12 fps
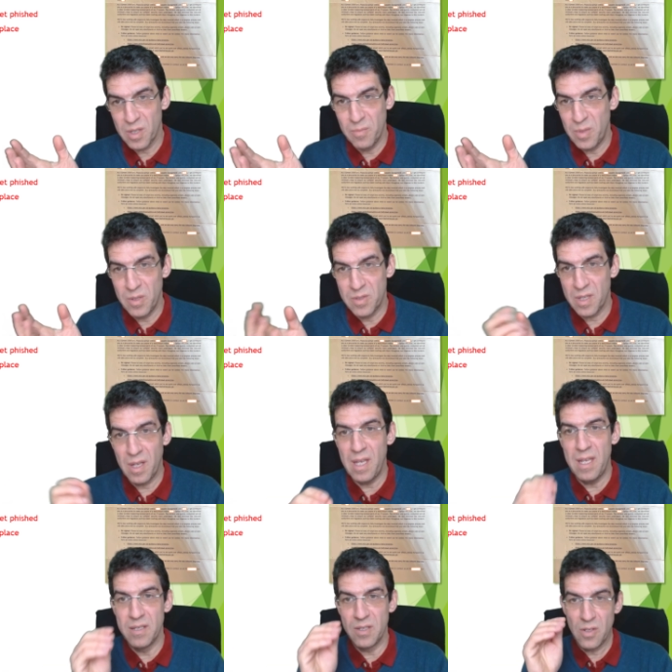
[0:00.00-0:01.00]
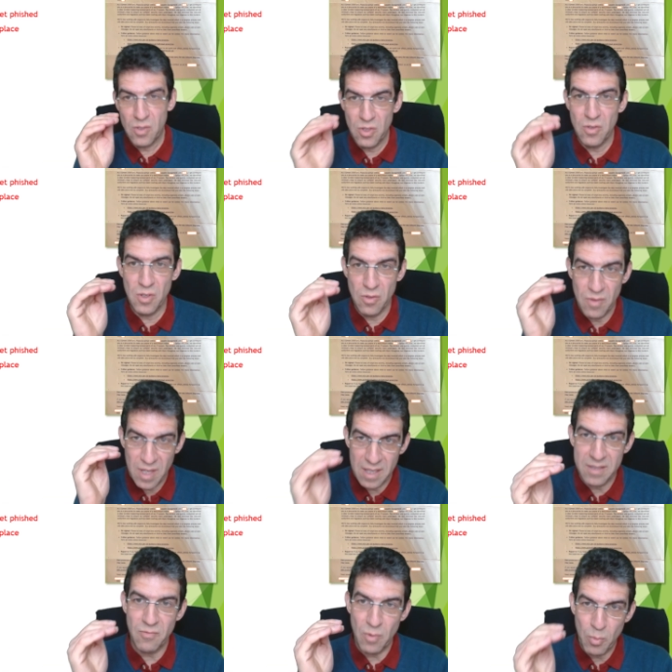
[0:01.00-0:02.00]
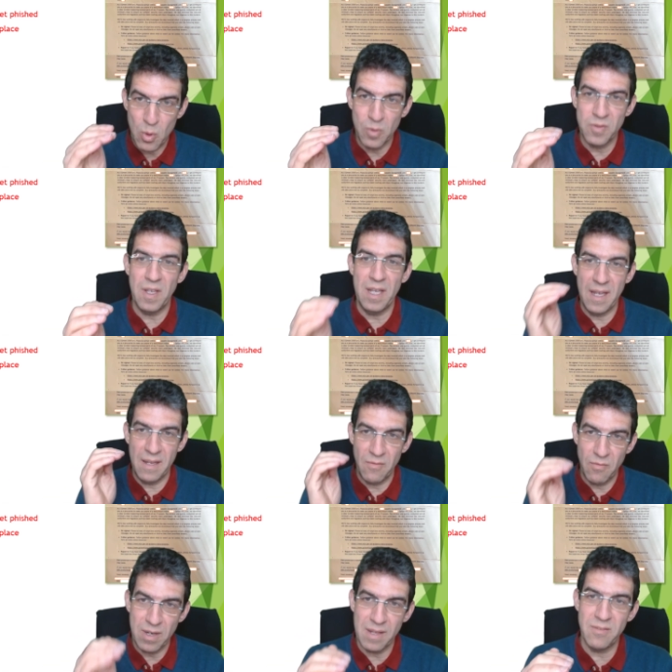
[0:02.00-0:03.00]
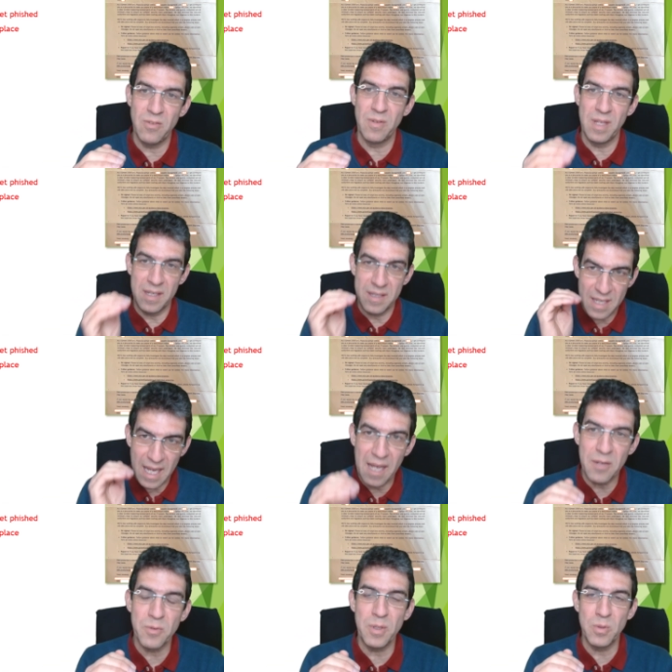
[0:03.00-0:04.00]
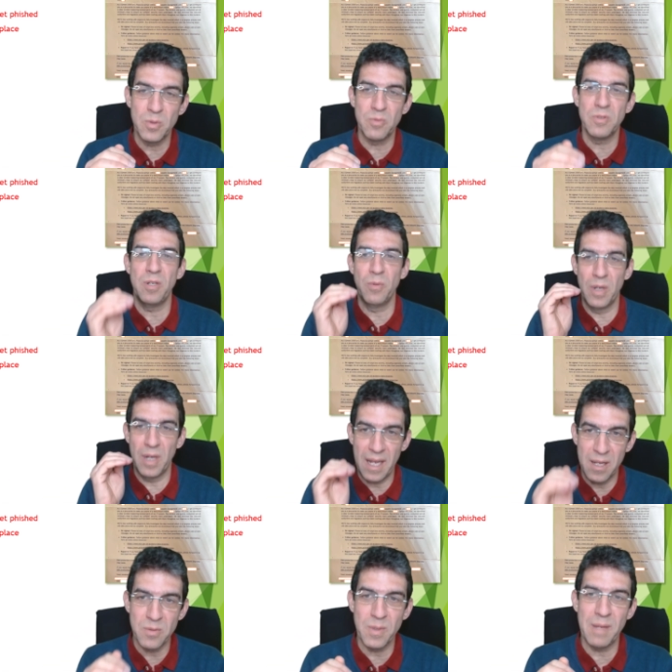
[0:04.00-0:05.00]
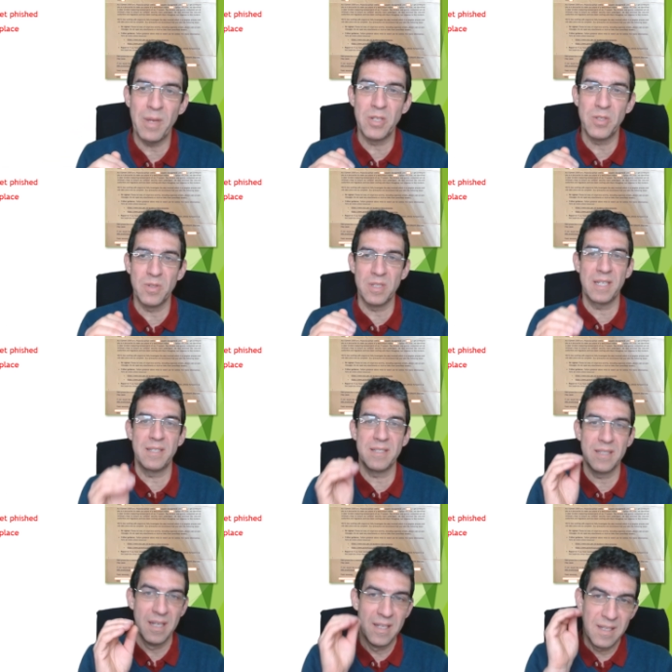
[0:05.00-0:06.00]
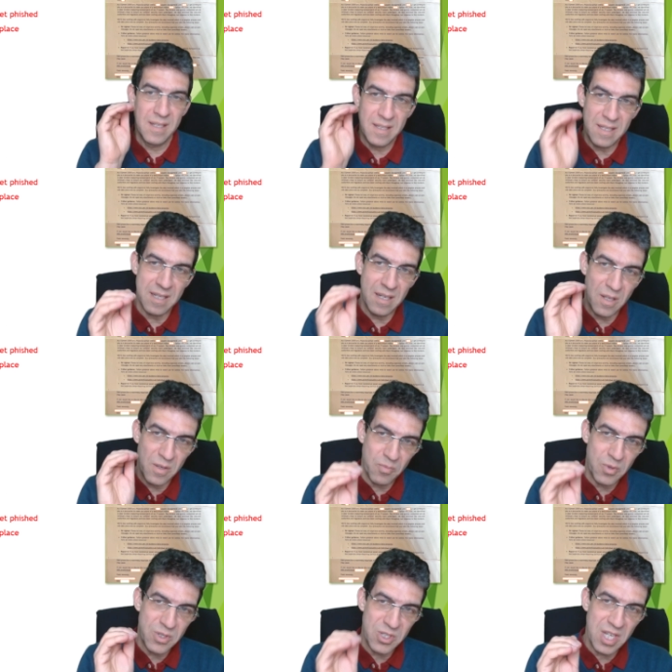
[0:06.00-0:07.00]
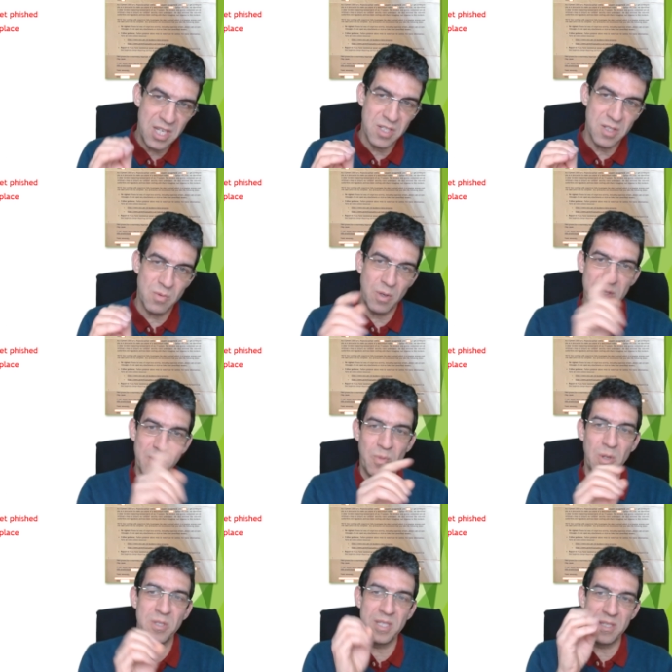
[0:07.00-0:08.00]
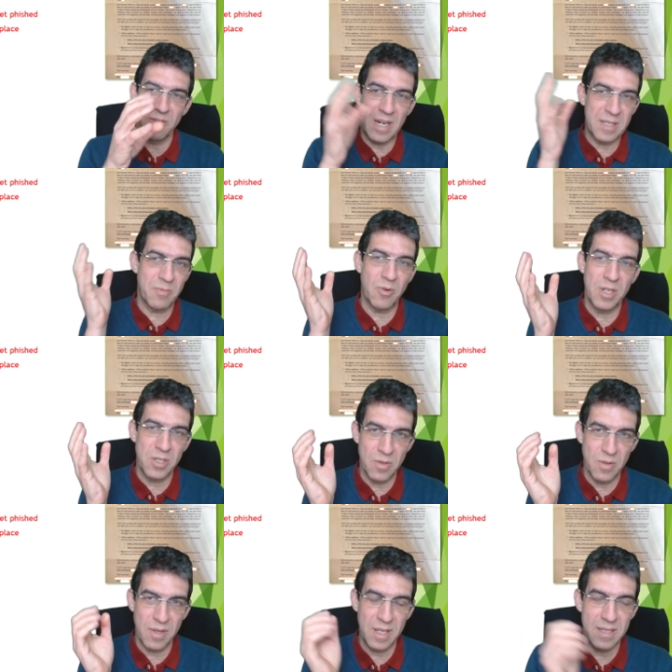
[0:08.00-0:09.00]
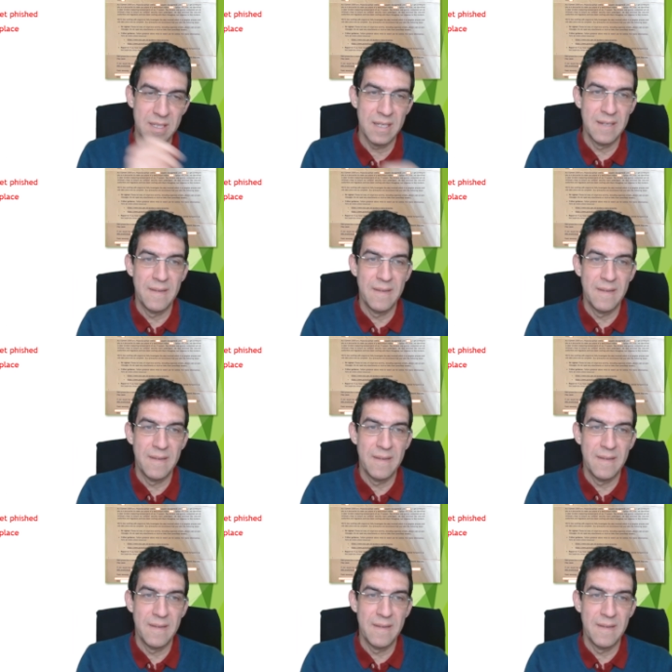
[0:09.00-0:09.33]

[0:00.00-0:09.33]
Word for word: computer is to do this, report to here, do this. How do we order a new one? How do we make sure the data? There's a load of procedures, whereas the policies are aspirational things.